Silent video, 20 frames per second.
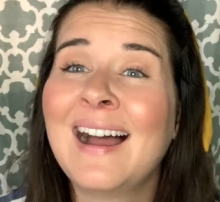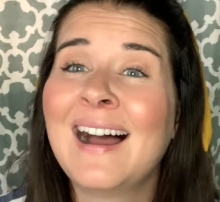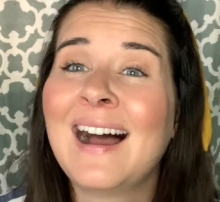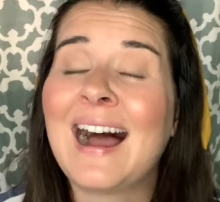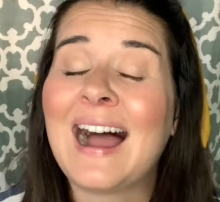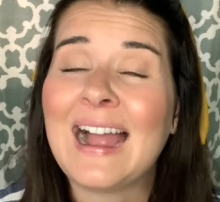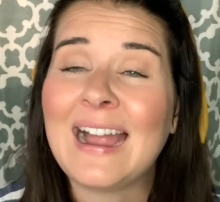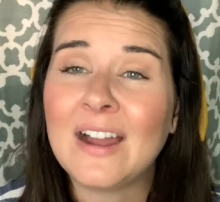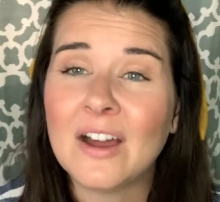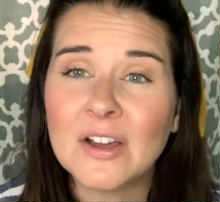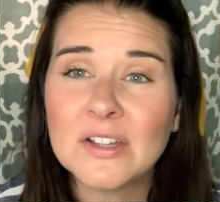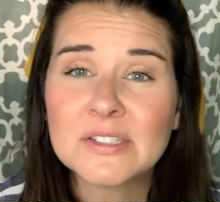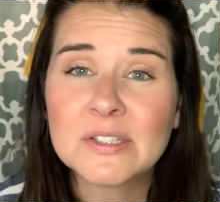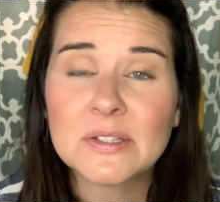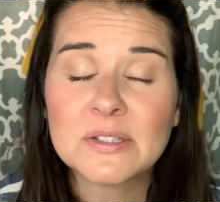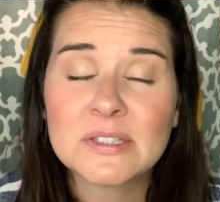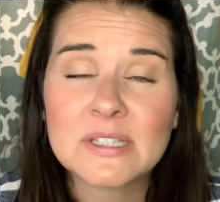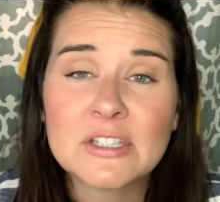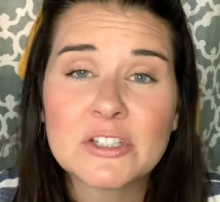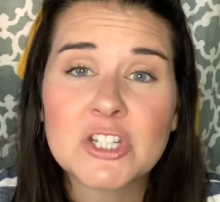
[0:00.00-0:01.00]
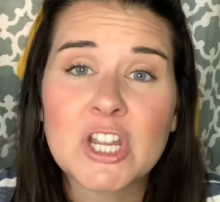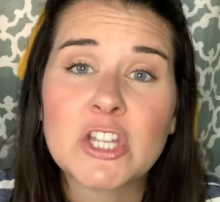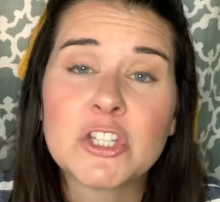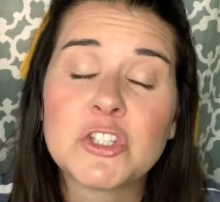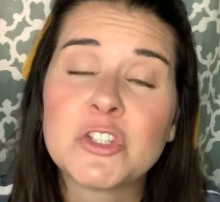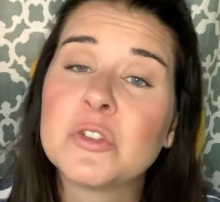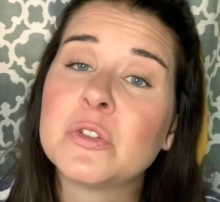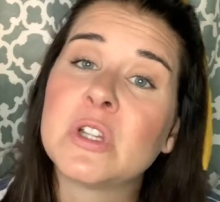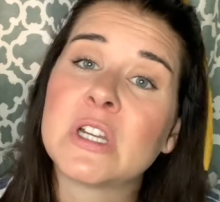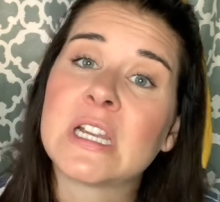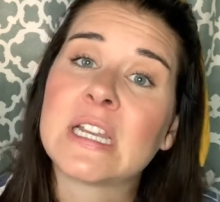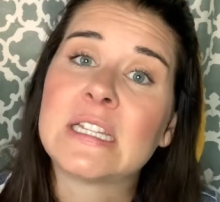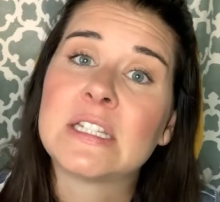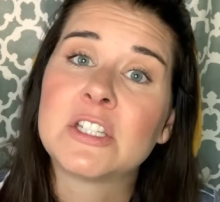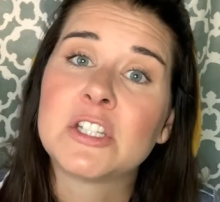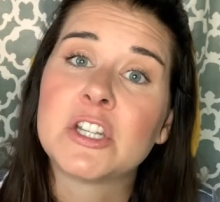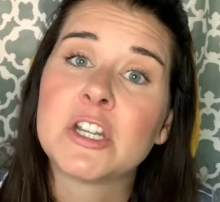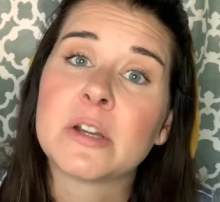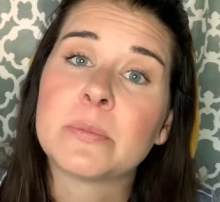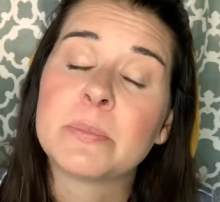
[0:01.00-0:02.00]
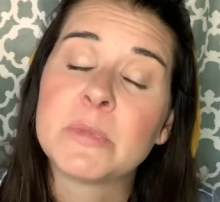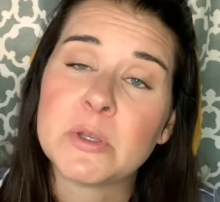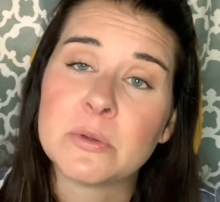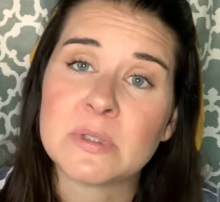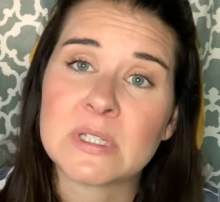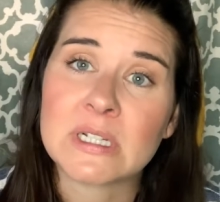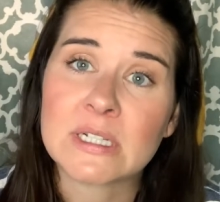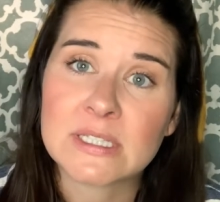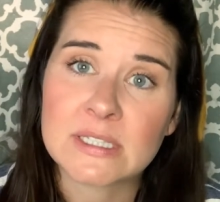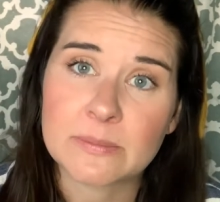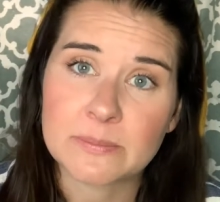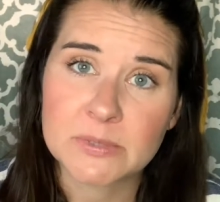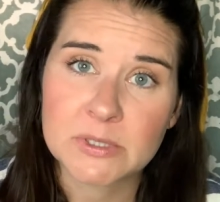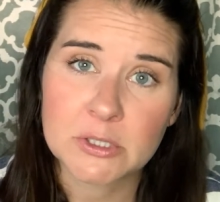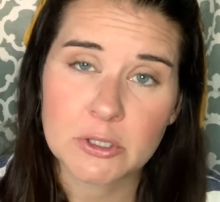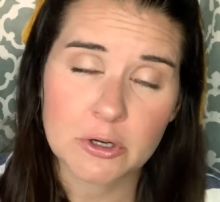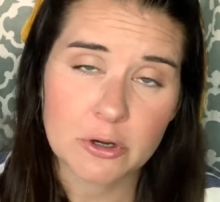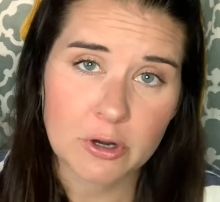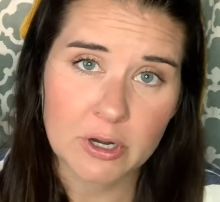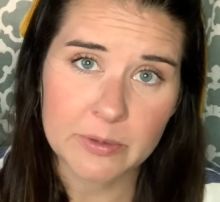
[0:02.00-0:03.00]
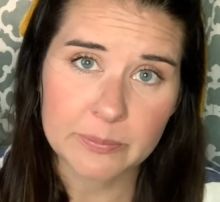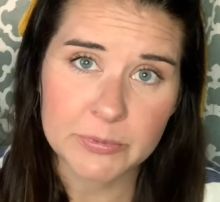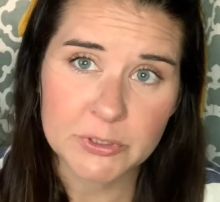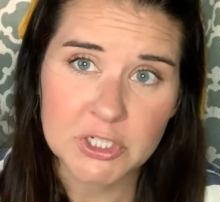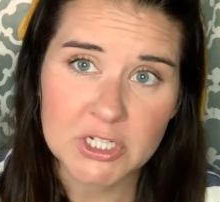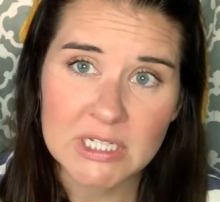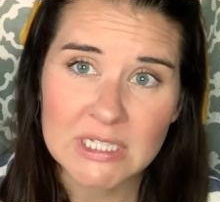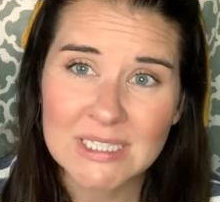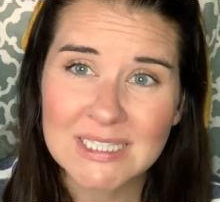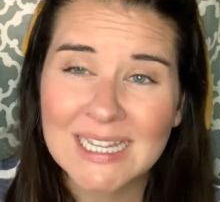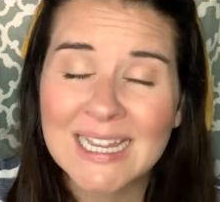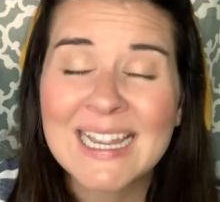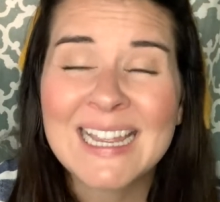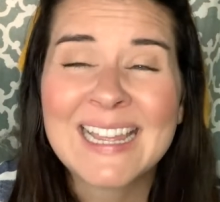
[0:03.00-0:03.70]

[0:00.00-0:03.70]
I also suggest you look into your music subscriptions.